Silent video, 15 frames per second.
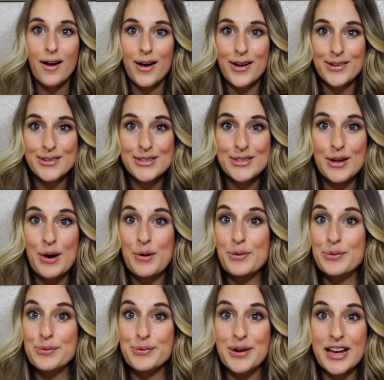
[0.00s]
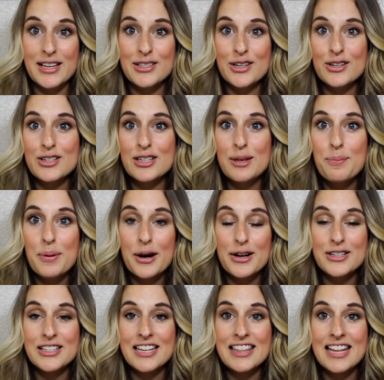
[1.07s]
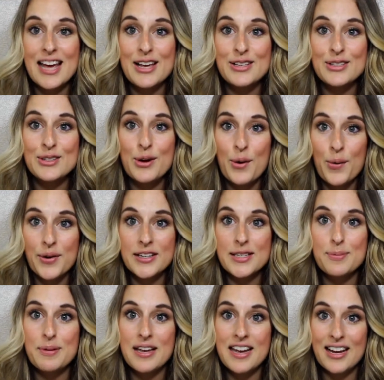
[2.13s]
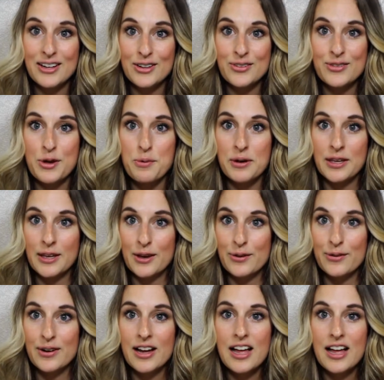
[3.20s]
Also, research the person that is going to be interviewing you.